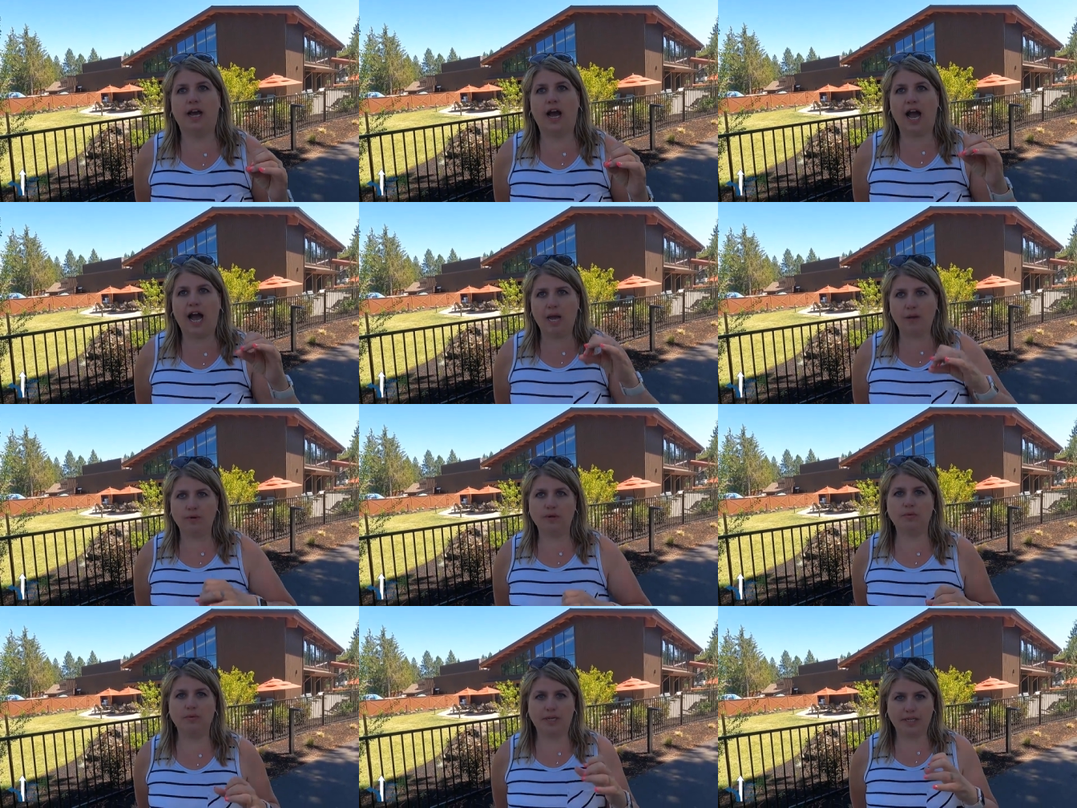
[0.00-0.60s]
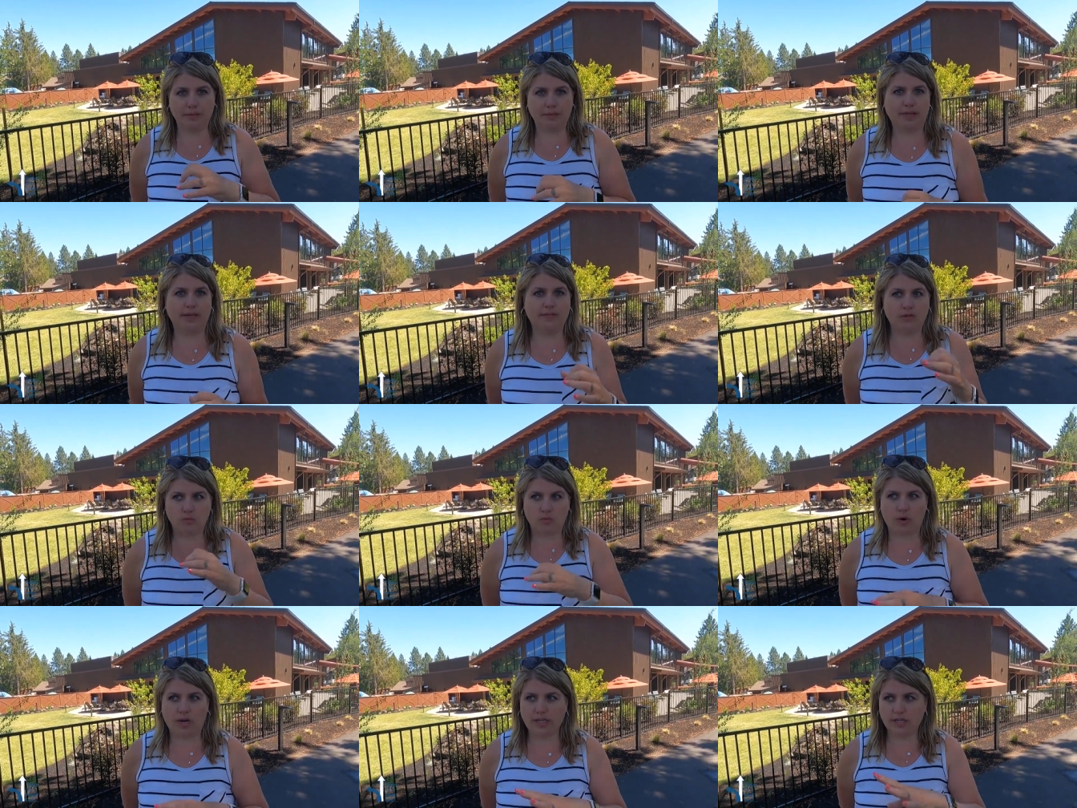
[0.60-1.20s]
I would recommend
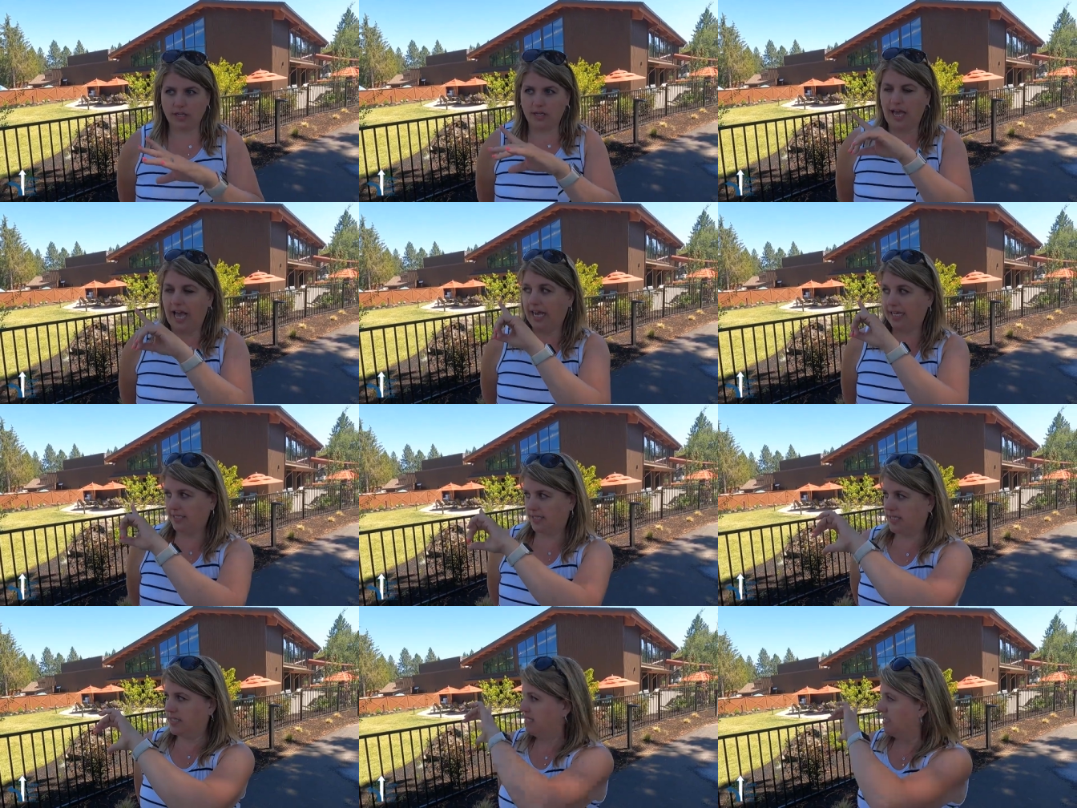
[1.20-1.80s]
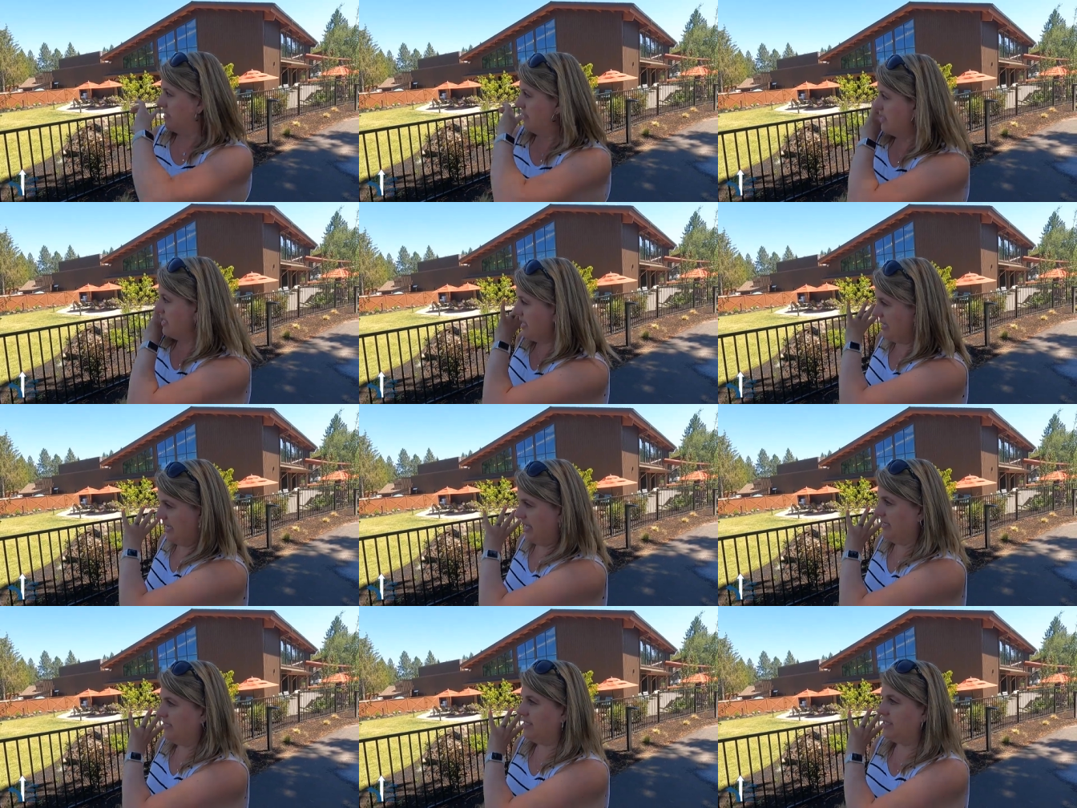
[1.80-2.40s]
if you want access to
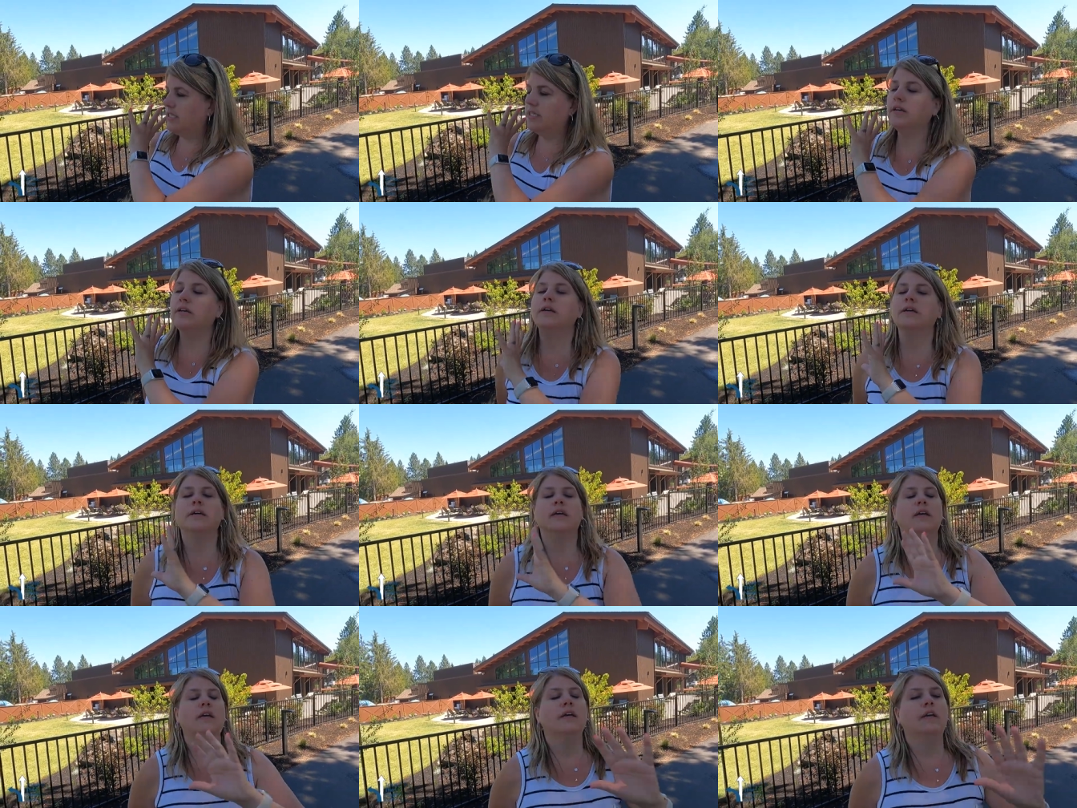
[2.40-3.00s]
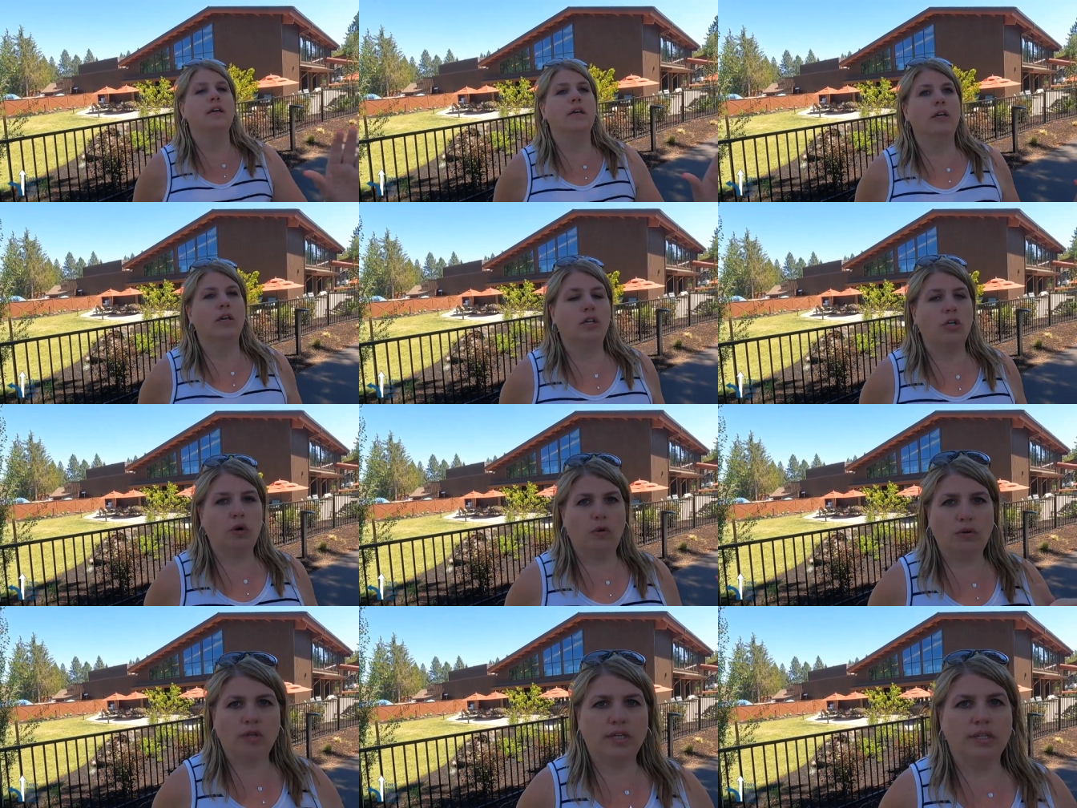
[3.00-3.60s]
this,
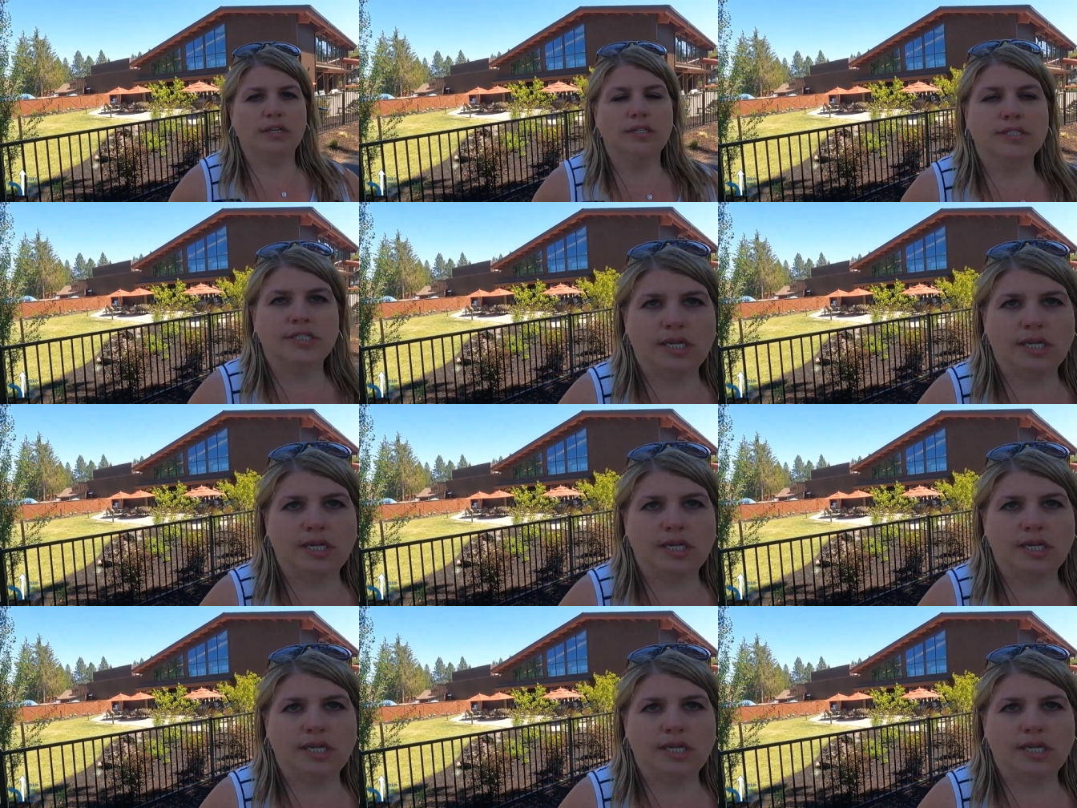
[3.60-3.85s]
go to